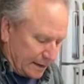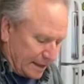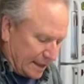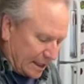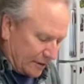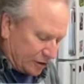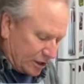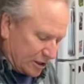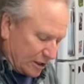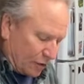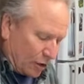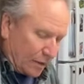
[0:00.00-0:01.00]
And I've, since
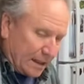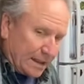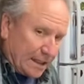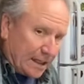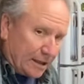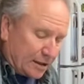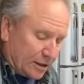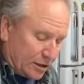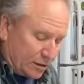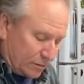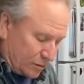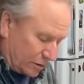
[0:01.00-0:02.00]
I've already kind of
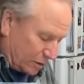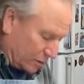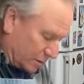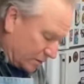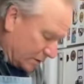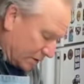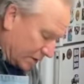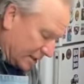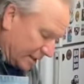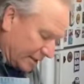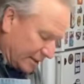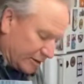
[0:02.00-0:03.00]

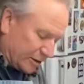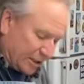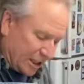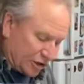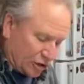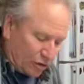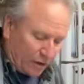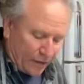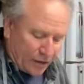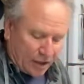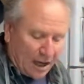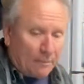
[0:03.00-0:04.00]
did a little tester on
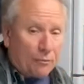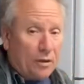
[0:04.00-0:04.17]
the top,